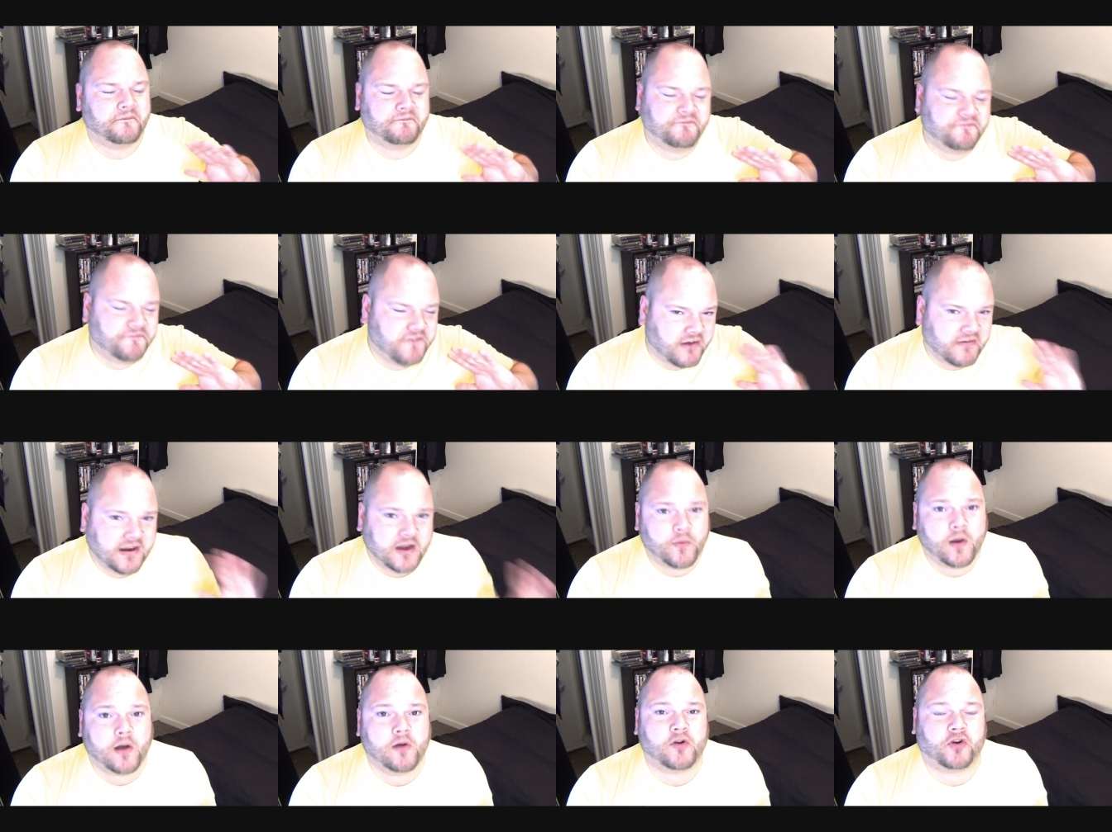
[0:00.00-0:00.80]

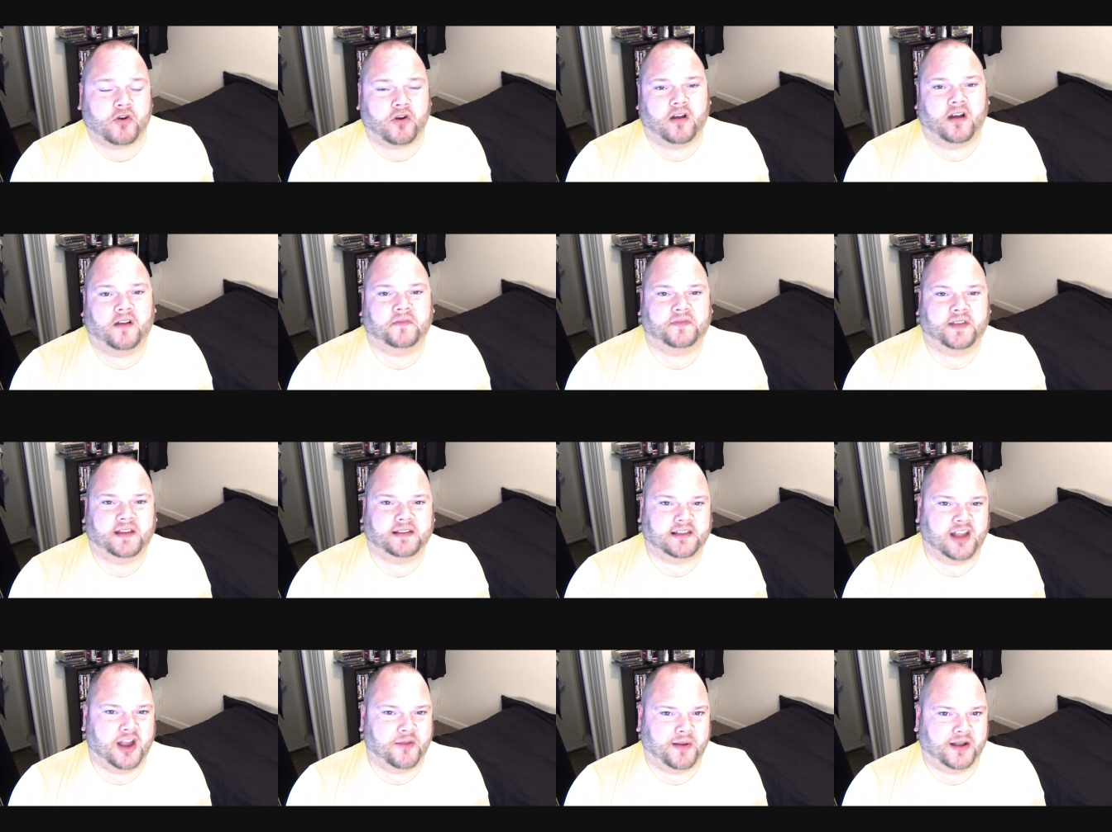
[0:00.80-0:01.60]
very well
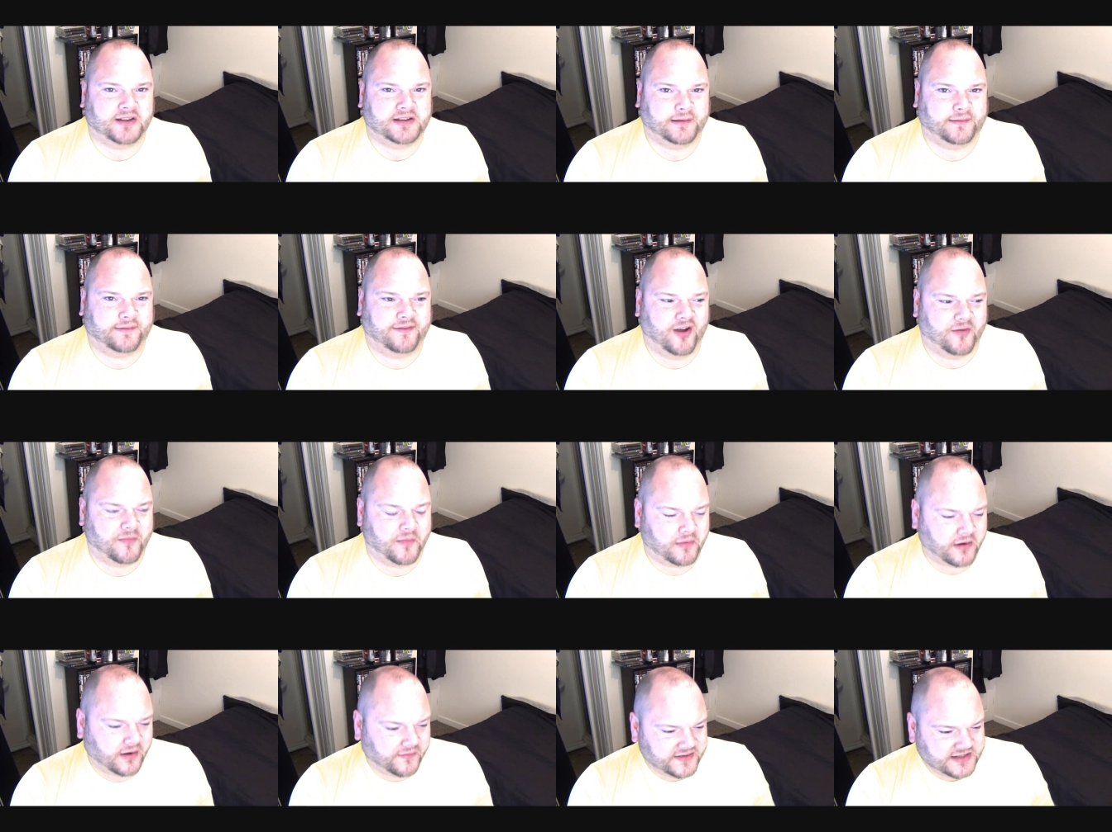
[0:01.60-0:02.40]
crafted low budget
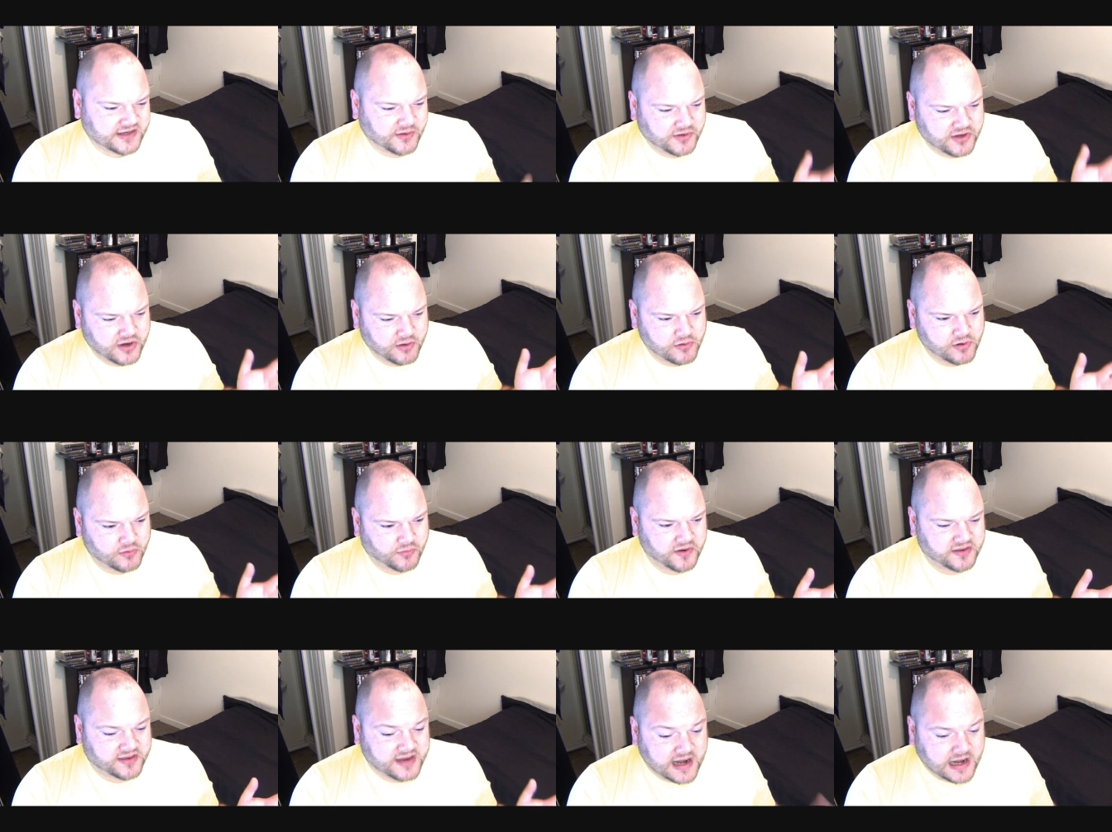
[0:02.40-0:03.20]
film and obviously when
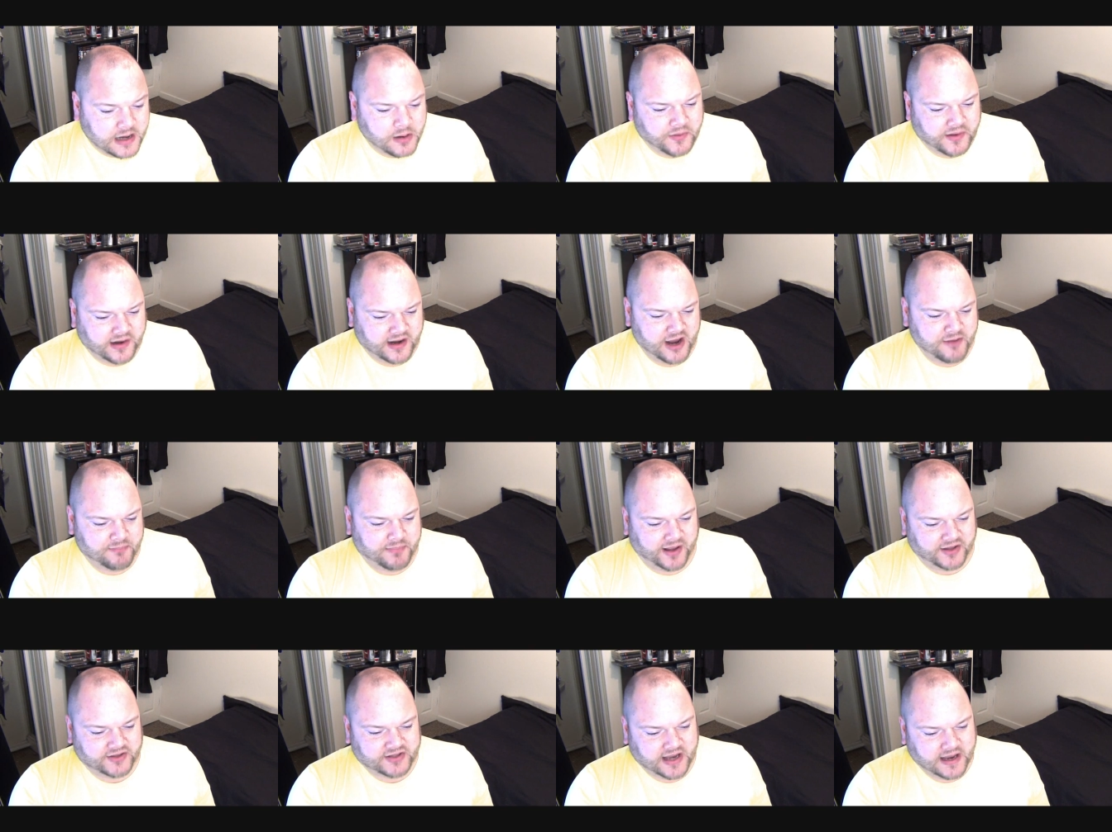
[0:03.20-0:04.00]
you, are dealing with a low
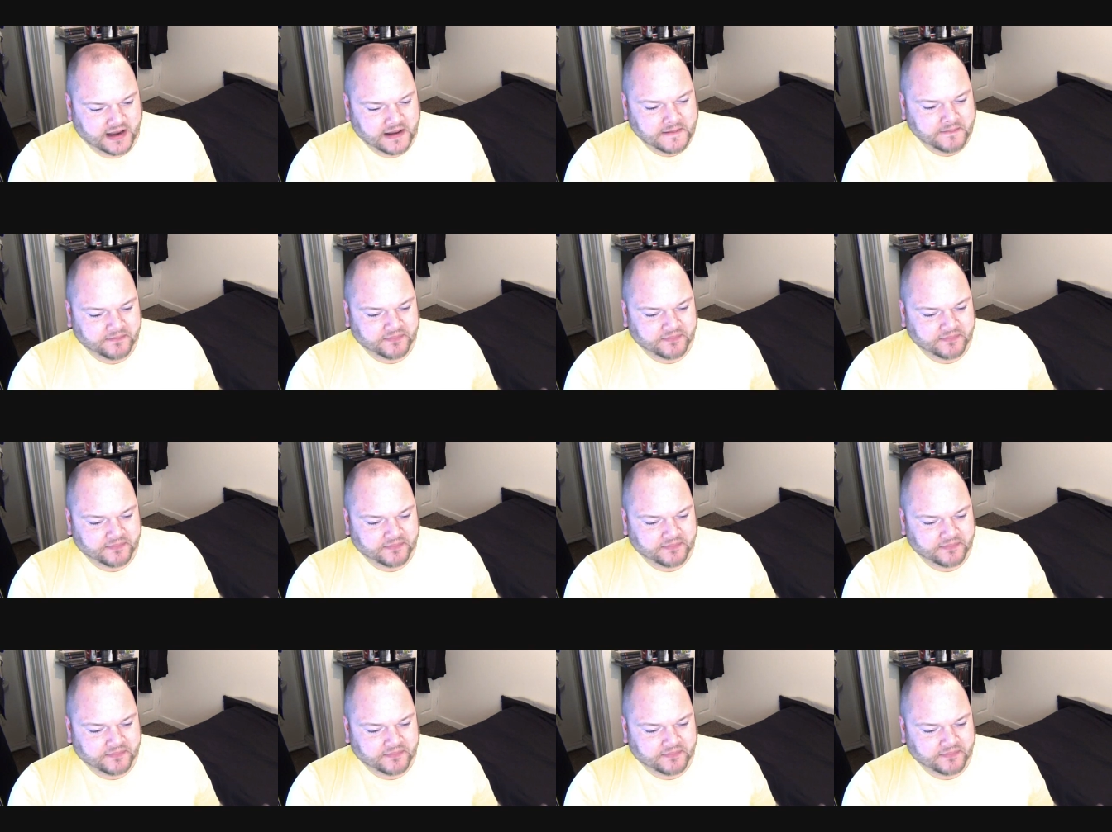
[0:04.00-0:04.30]
budget